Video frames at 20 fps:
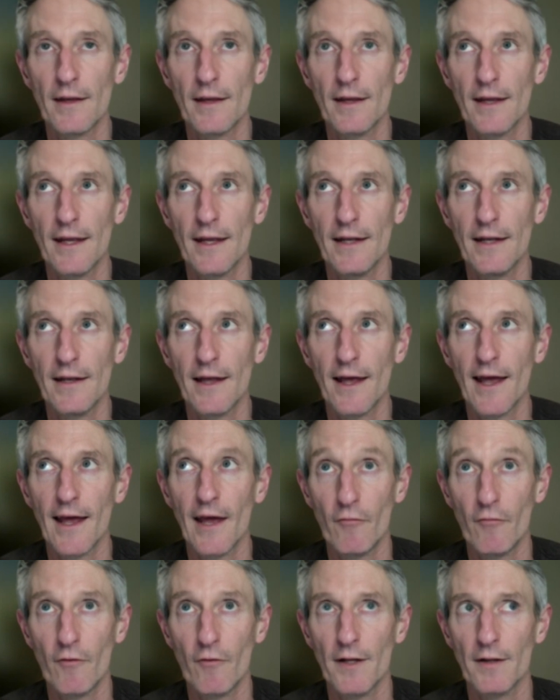in
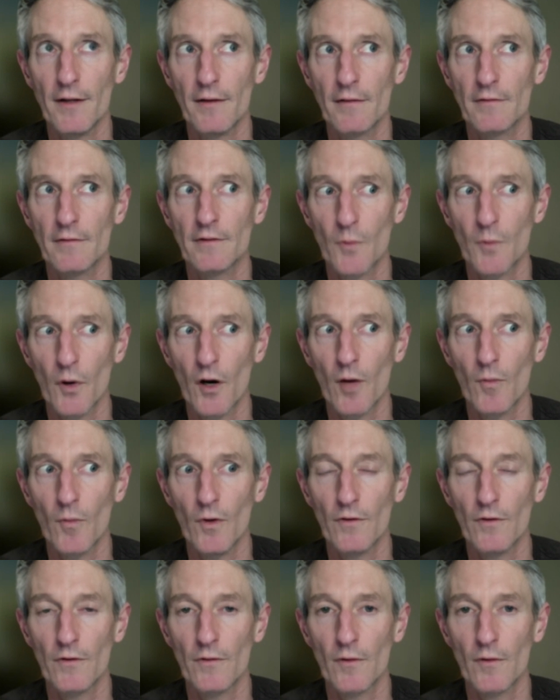every
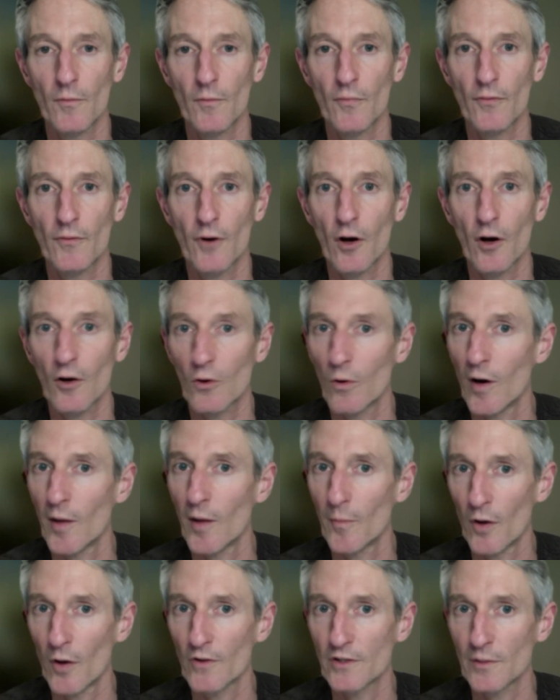department,
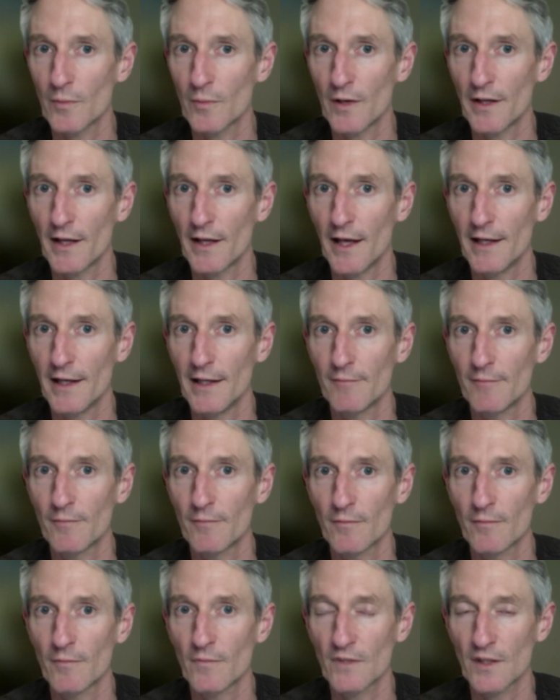quite possibly any
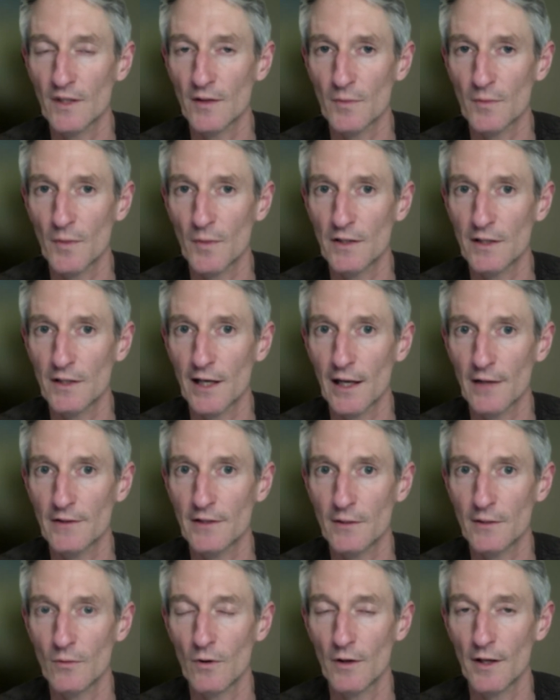
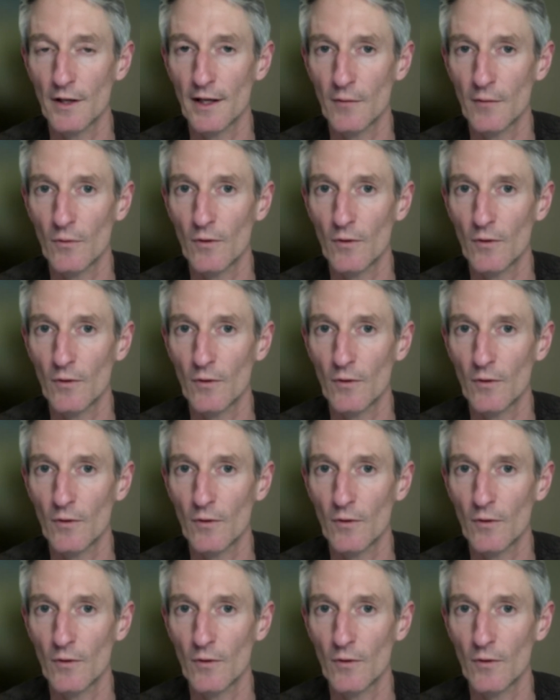speciality what you